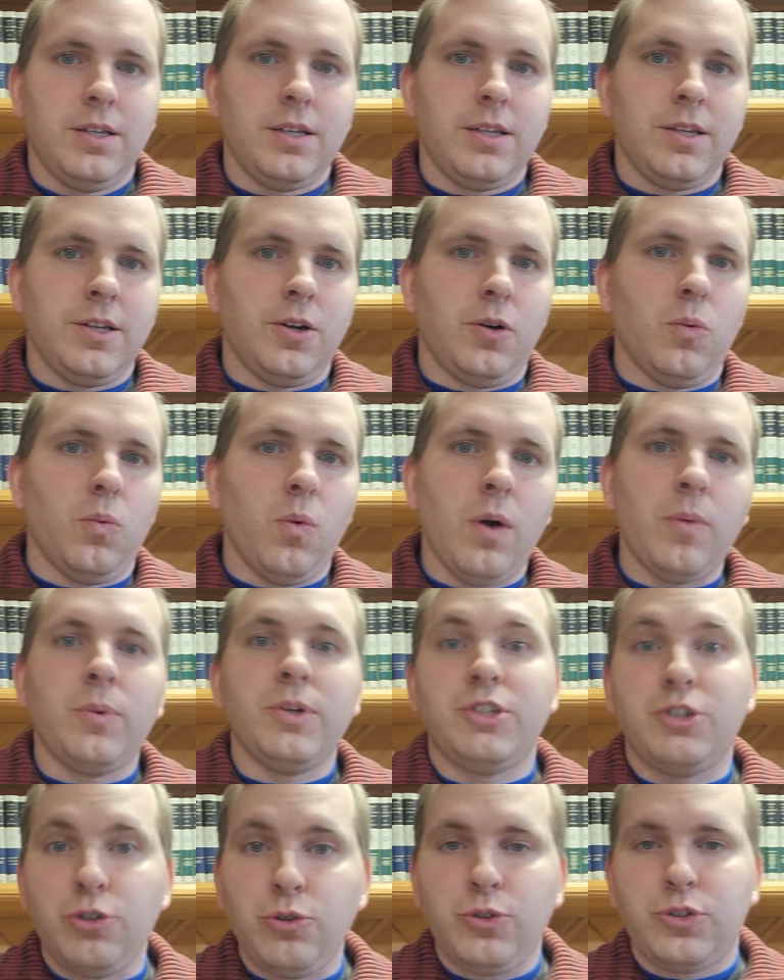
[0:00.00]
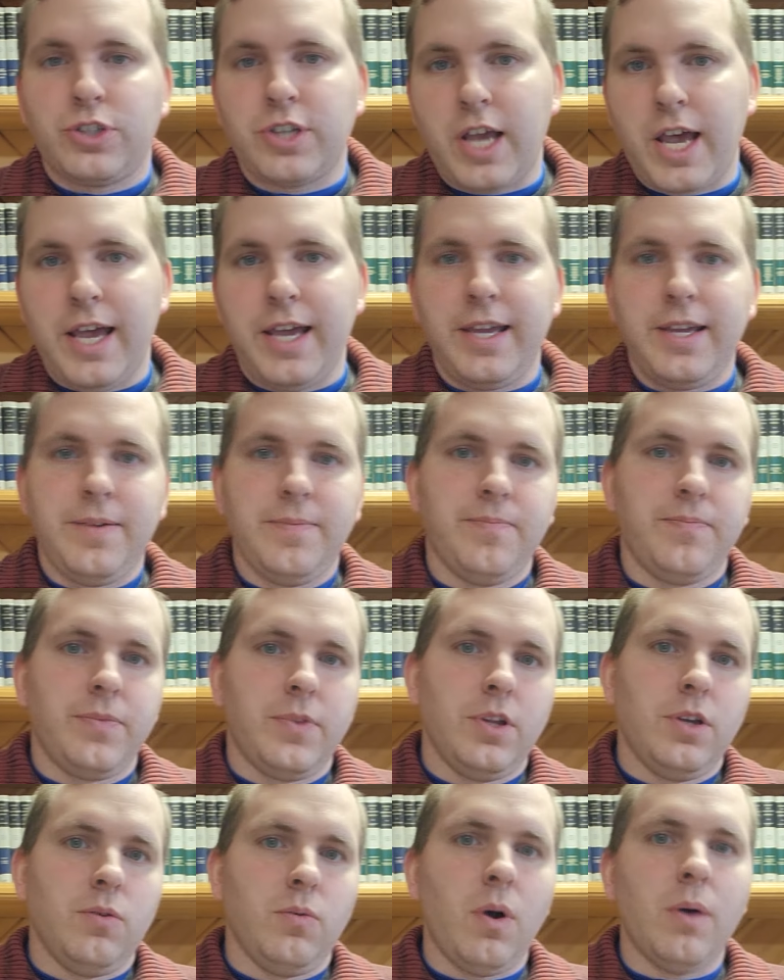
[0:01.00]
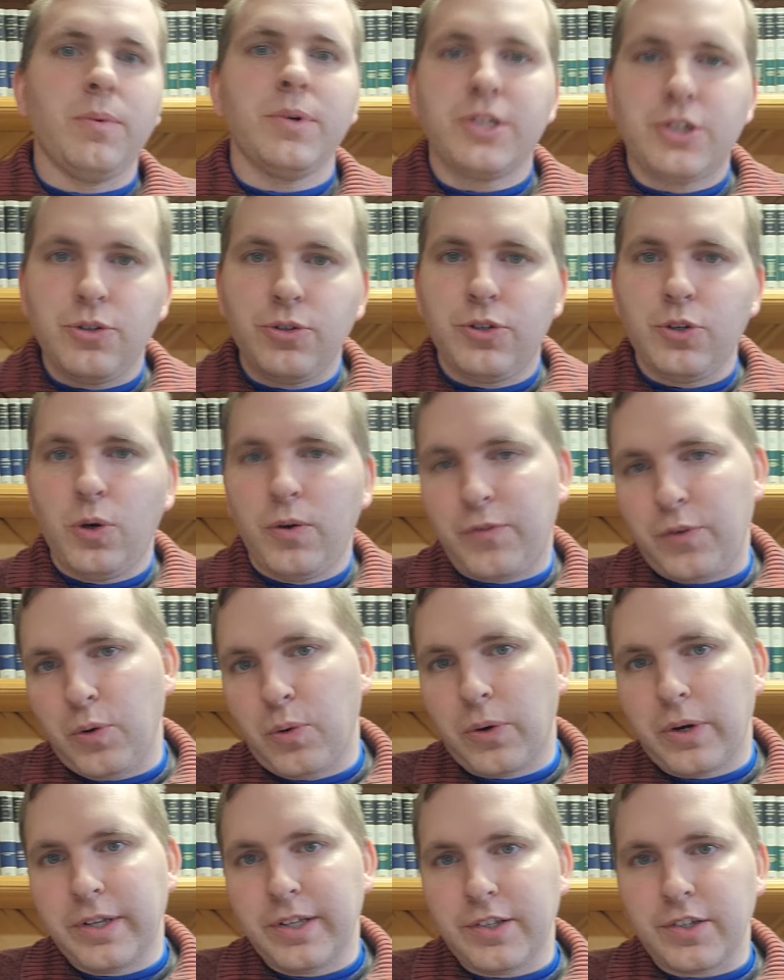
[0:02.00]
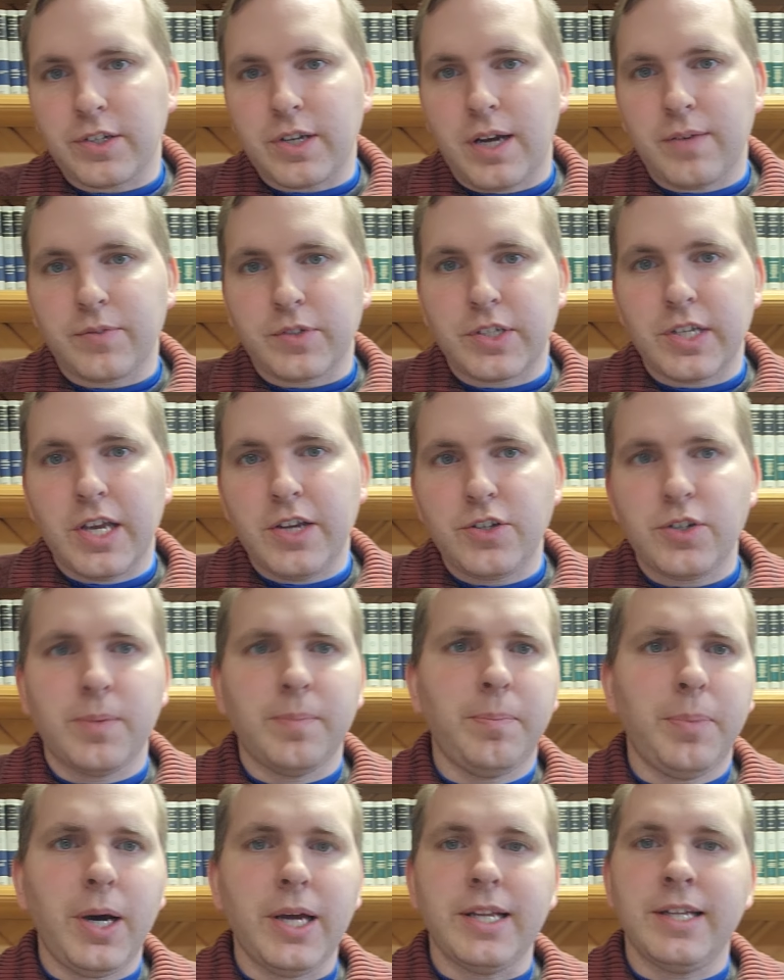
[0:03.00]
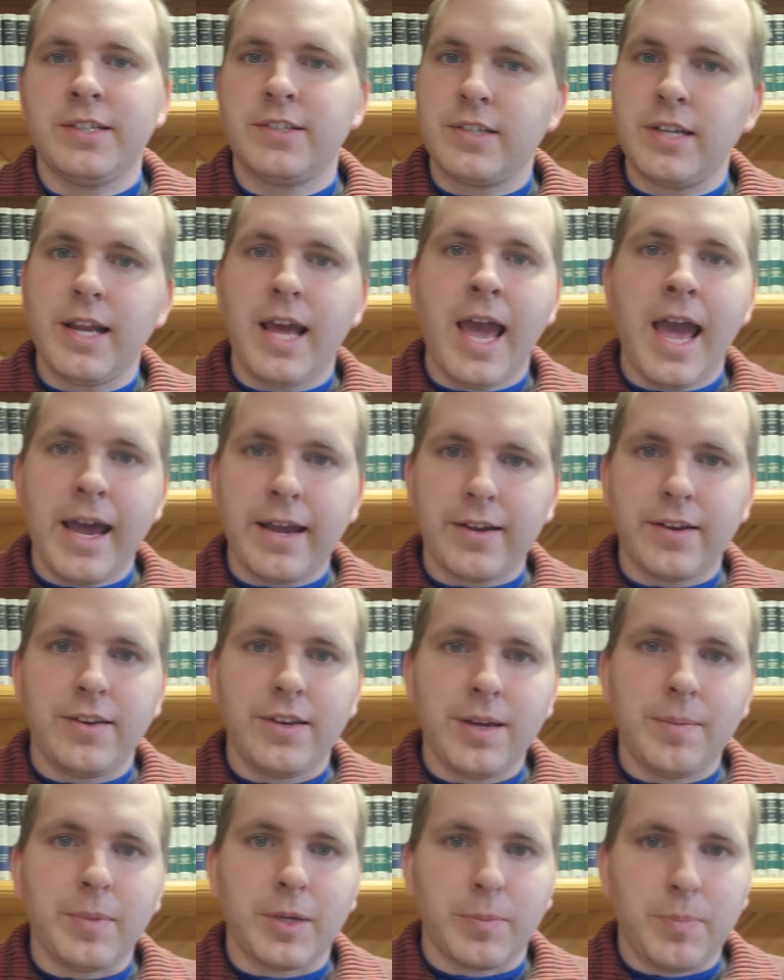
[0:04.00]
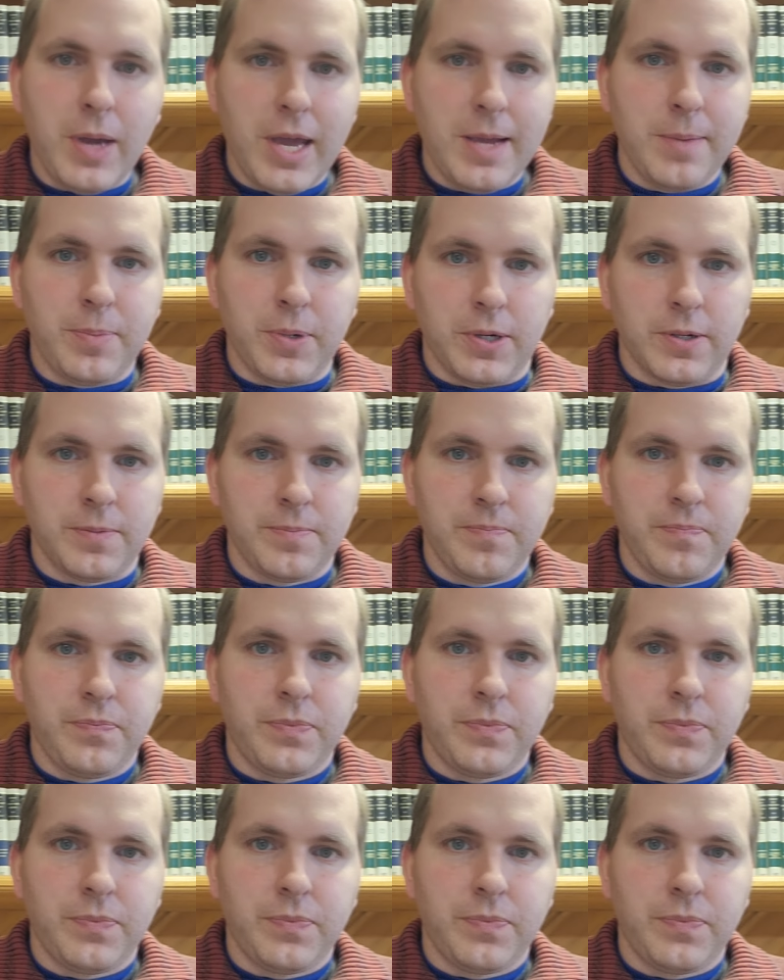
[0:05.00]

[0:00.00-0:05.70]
What would you say? What would you do if you were in this conversation? But it's an academic paper.